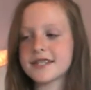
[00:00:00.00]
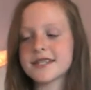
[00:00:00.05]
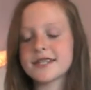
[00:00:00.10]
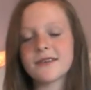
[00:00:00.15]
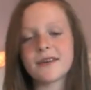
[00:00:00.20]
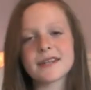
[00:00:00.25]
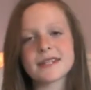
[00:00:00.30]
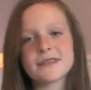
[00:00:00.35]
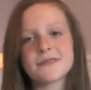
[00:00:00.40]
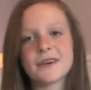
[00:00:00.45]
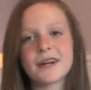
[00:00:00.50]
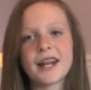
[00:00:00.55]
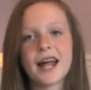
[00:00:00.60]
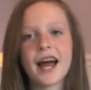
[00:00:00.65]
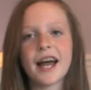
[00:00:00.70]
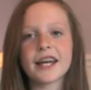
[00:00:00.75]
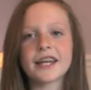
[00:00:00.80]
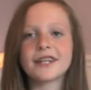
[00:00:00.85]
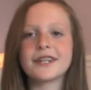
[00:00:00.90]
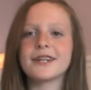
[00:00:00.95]
So that's what
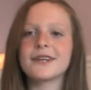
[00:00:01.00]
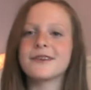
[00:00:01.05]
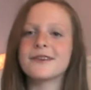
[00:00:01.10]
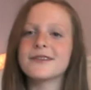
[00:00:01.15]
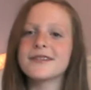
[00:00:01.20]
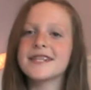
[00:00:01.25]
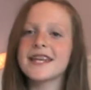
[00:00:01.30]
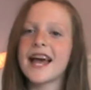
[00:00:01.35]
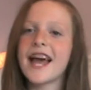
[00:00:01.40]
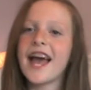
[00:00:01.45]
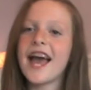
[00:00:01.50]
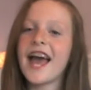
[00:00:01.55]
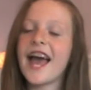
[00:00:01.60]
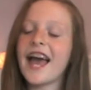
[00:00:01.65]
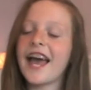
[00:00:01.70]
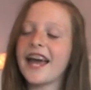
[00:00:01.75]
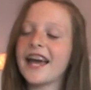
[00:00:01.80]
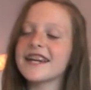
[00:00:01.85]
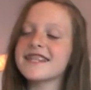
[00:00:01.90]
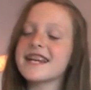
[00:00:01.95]
I use,
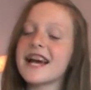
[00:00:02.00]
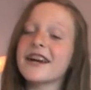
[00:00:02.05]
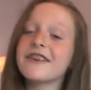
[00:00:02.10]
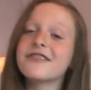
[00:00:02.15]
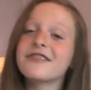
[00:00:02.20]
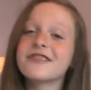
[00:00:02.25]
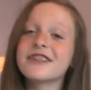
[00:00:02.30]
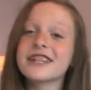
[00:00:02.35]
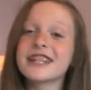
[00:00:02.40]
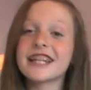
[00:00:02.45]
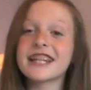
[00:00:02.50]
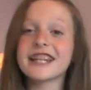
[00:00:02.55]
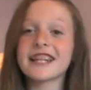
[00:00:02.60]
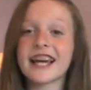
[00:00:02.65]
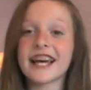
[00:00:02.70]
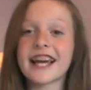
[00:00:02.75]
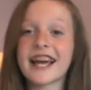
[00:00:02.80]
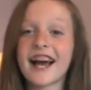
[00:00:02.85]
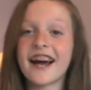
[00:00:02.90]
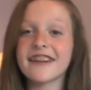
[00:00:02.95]
and I really
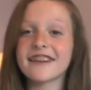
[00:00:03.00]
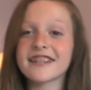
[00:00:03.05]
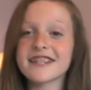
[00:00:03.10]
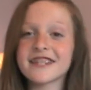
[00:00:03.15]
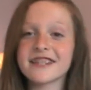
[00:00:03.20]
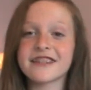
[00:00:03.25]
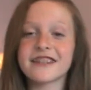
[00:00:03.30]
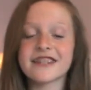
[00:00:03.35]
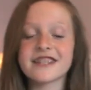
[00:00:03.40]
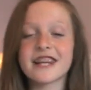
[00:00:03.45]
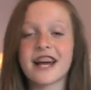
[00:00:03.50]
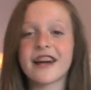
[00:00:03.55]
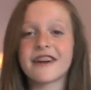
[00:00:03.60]
like how this looks.